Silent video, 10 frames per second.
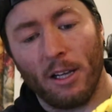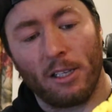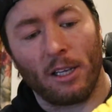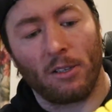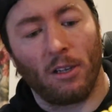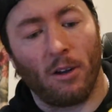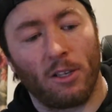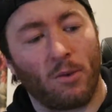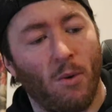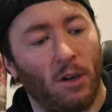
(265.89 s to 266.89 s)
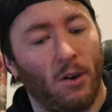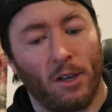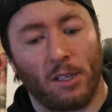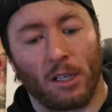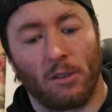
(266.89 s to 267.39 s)
It's actually not, it's quite
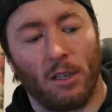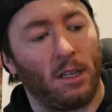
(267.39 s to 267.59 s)
nice actually.